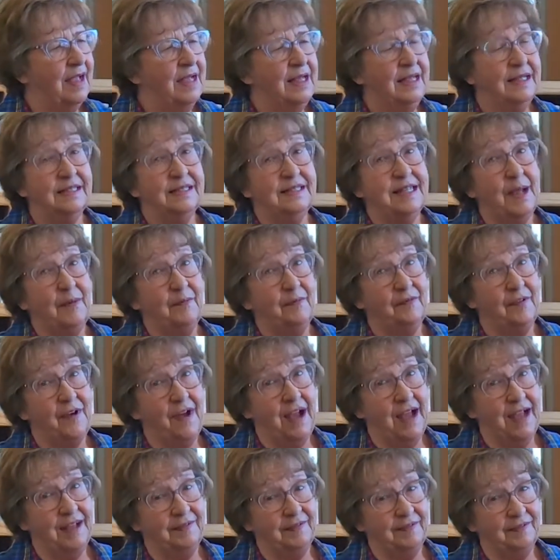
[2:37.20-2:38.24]
Step
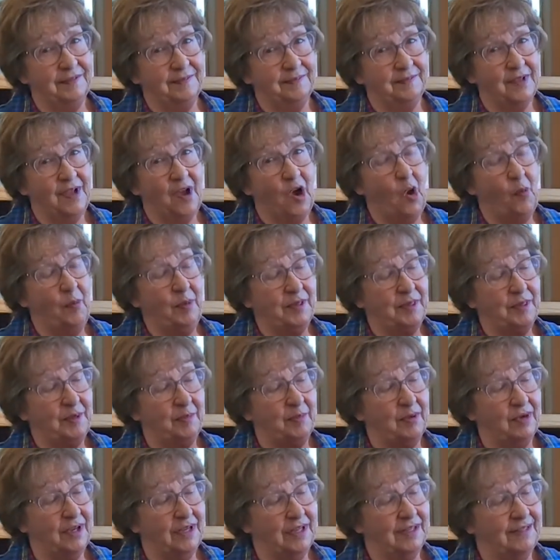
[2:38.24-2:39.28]
5, open the
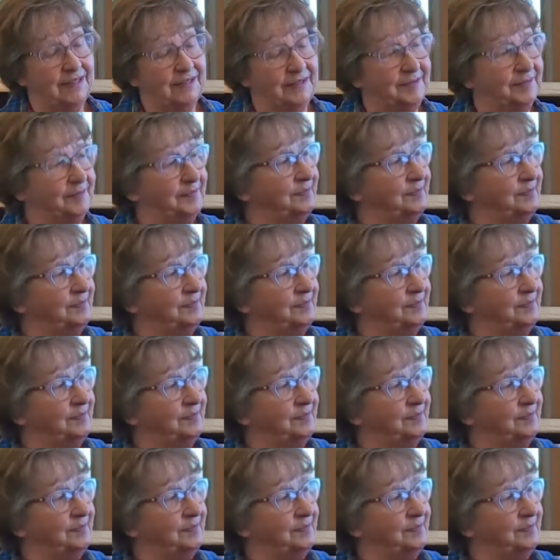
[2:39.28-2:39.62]
book.